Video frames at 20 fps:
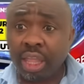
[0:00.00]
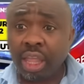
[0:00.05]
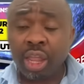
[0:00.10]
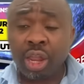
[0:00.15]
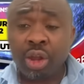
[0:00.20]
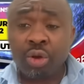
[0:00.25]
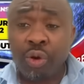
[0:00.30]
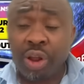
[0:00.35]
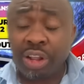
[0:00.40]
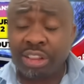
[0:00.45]

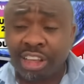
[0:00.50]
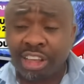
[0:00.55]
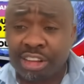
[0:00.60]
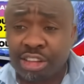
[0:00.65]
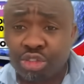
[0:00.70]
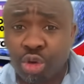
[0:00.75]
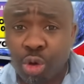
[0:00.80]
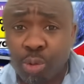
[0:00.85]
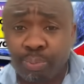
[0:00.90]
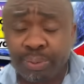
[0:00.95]
He rented
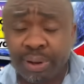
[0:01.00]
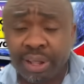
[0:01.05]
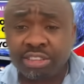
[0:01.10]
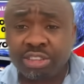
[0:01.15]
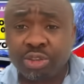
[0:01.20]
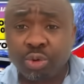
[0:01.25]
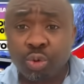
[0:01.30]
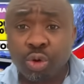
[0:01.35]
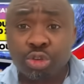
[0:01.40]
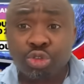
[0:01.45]
his own place.
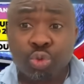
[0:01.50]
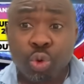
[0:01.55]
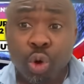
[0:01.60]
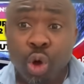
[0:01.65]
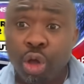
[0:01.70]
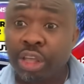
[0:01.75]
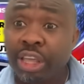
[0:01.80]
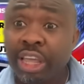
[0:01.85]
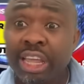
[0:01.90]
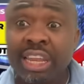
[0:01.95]
He was
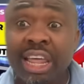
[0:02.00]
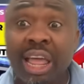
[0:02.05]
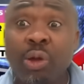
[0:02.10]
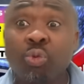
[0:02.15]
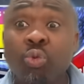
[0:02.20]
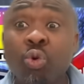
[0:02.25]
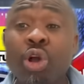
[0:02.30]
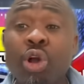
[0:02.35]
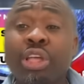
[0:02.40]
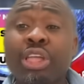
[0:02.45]
working
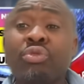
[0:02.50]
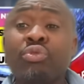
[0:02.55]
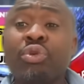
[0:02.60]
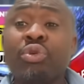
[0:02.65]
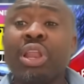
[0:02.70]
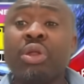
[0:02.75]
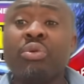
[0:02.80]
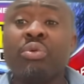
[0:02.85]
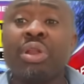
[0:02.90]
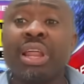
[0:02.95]

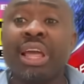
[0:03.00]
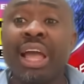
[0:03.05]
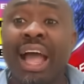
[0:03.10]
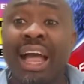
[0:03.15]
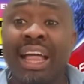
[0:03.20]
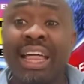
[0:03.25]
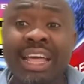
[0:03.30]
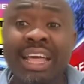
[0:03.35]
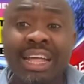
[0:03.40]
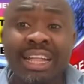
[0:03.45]
really, really
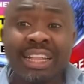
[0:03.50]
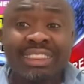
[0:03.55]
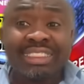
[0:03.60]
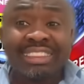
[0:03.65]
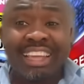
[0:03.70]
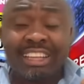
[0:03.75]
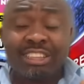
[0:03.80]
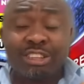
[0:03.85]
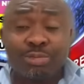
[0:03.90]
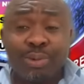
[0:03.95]
hard.
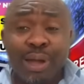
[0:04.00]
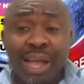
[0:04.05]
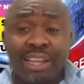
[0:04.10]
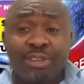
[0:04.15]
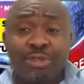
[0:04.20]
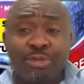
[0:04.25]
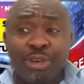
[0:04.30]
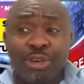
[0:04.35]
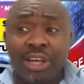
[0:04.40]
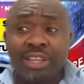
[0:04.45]
Despite
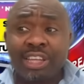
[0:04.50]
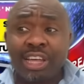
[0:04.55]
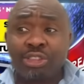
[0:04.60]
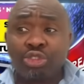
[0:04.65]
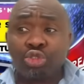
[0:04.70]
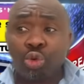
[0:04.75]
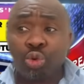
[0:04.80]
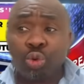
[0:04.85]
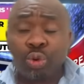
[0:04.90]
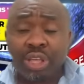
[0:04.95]
the fact that
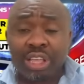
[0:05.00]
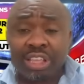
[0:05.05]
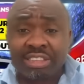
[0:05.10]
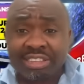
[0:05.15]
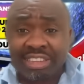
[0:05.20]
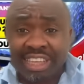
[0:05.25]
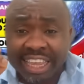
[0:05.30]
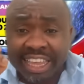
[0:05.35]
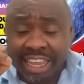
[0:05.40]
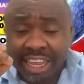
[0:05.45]
Tolu
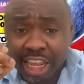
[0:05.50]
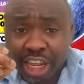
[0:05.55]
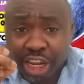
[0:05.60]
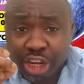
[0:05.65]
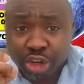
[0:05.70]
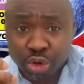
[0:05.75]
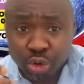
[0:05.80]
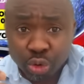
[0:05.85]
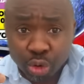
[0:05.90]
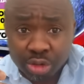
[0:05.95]
is a
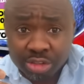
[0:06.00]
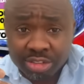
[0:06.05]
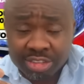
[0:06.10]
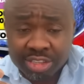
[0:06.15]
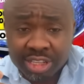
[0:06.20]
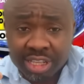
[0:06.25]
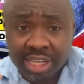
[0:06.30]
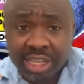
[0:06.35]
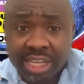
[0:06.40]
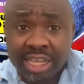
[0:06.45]
nurse,
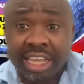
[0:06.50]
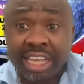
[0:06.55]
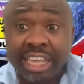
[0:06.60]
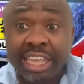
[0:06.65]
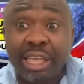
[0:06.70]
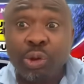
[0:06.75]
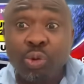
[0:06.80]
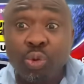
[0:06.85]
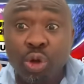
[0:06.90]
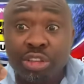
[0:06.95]

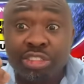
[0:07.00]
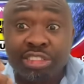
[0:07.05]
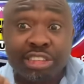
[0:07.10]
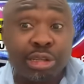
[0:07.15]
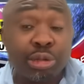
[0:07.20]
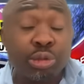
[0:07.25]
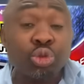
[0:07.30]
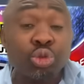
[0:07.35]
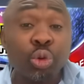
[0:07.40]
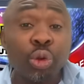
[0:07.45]
he was
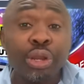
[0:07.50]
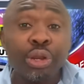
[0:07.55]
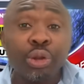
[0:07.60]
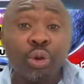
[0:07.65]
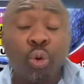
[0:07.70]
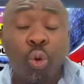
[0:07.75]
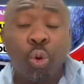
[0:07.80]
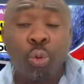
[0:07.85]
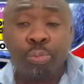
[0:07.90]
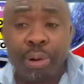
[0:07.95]
still doing
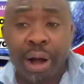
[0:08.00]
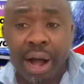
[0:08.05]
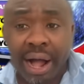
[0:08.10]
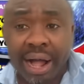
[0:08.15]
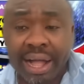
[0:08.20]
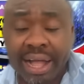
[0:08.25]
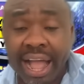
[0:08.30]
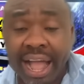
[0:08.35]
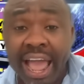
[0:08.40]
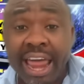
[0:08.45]

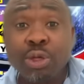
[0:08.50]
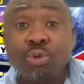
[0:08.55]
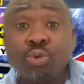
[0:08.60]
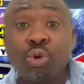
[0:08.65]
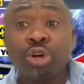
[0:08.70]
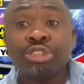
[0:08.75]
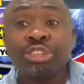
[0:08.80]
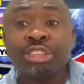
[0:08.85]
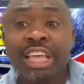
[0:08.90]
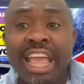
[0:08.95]
Uber, and he
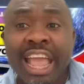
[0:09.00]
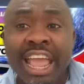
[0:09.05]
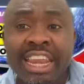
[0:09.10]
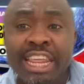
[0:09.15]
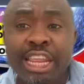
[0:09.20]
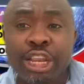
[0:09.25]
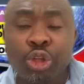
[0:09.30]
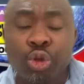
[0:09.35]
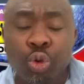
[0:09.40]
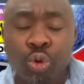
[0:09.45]
was
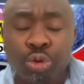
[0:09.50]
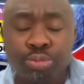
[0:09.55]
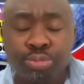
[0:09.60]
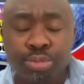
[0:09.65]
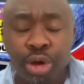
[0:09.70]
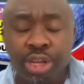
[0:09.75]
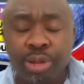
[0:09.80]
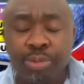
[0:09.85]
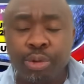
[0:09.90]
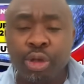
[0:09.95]
earning good
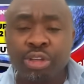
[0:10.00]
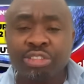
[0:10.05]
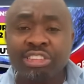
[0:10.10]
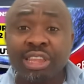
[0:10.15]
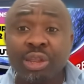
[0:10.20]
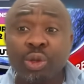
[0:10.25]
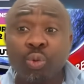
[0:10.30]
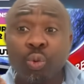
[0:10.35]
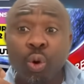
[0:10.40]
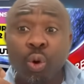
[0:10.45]
money because he
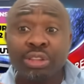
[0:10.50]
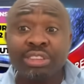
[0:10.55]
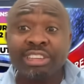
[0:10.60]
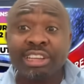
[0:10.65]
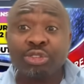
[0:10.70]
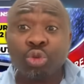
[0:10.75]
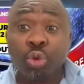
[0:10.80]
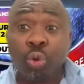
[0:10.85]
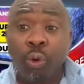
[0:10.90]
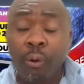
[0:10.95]
said he
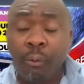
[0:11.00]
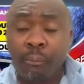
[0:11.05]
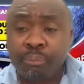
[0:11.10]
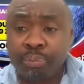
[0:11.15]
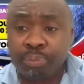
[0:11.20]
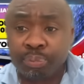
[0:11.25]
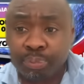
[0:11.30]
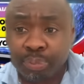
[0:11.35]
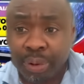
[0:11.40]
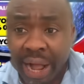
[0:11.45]
wanted to
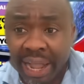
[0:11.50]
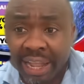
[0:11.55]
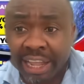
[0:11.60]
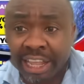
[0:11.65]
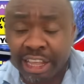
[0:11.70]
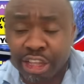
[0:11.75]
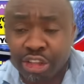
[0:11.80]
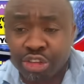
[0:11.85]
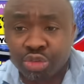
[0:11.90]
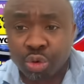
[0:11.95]
buy
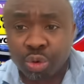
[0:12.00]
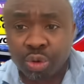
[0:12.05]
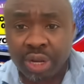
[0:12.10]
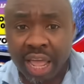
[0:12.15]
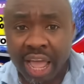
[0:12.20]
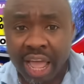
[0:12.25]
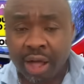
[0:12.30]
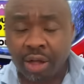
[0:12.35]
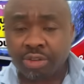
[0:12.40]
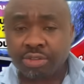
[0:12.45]
his own
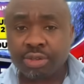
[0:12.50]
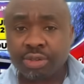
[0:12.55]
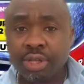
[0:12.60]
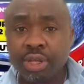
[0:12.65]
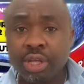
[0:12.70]
house.